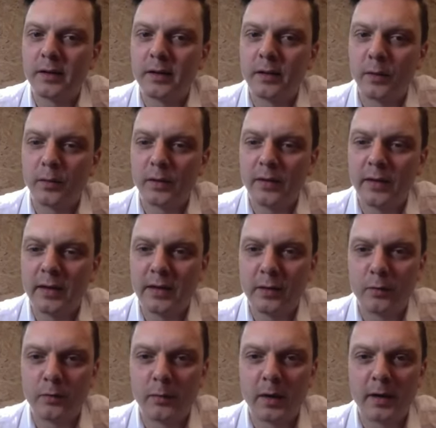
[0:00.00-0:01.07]
the only thing
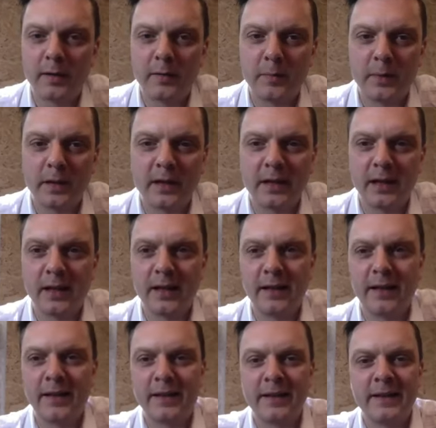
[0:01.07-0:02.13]
you might be
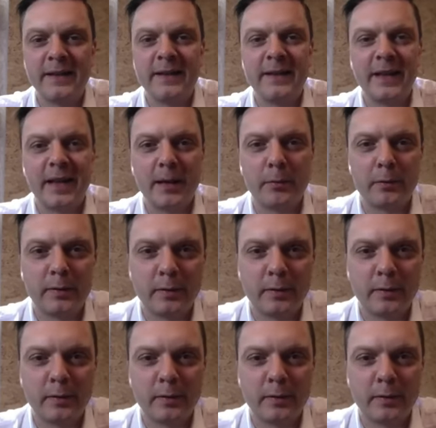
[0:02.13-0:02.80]
able